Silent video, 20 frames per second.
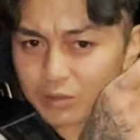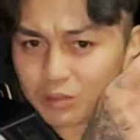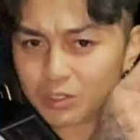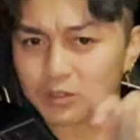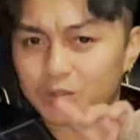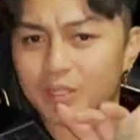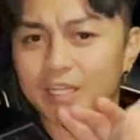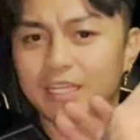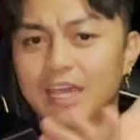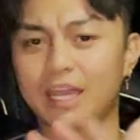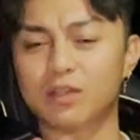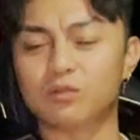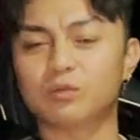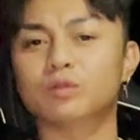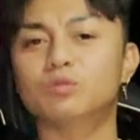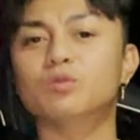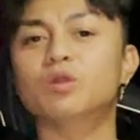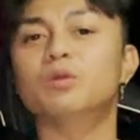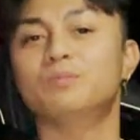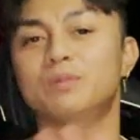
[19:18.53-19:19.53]
real quick and
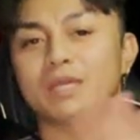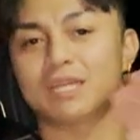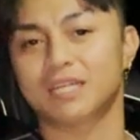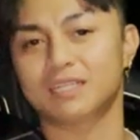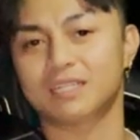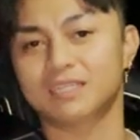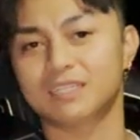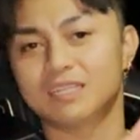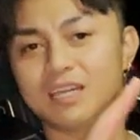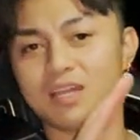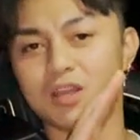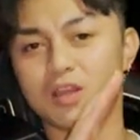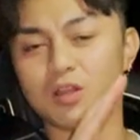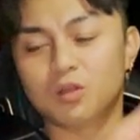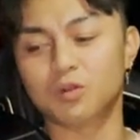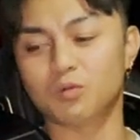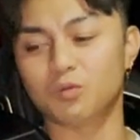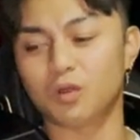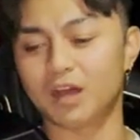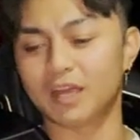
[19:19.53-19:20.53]
we will pick
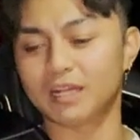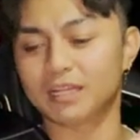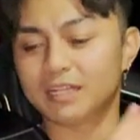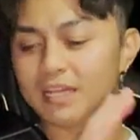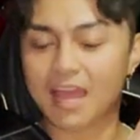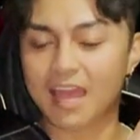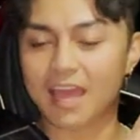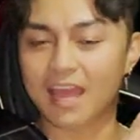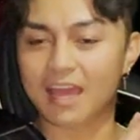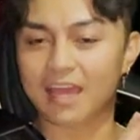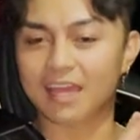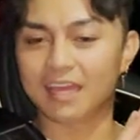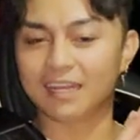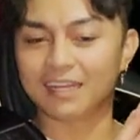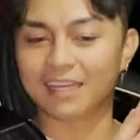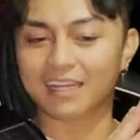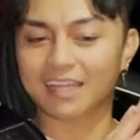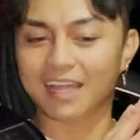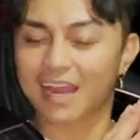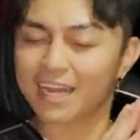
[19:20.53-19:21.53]
who won.
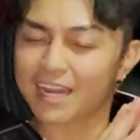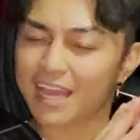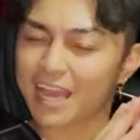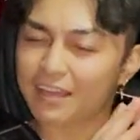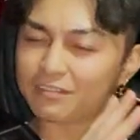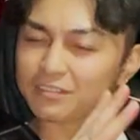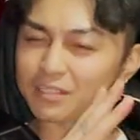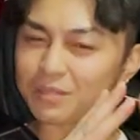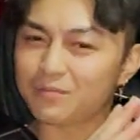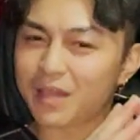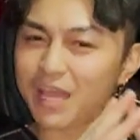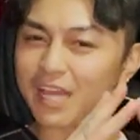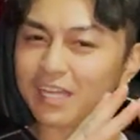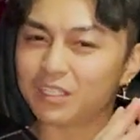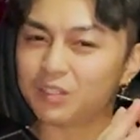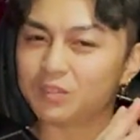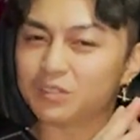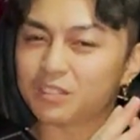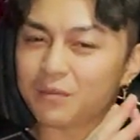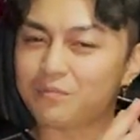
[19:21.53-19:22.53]
And I kind of have some bad
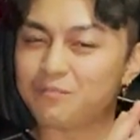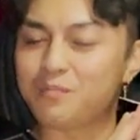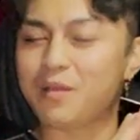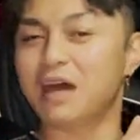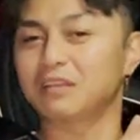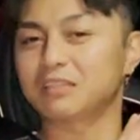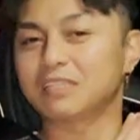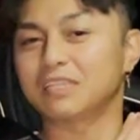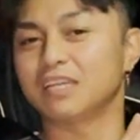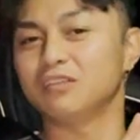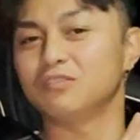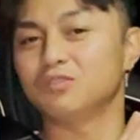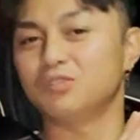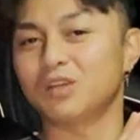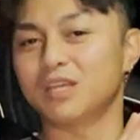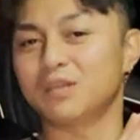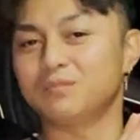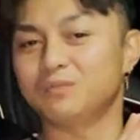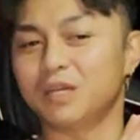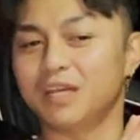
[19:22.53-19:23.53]
news about the
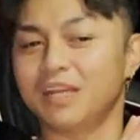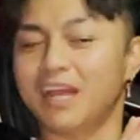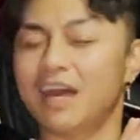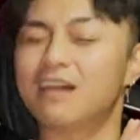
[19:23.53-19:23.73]
giveaway, but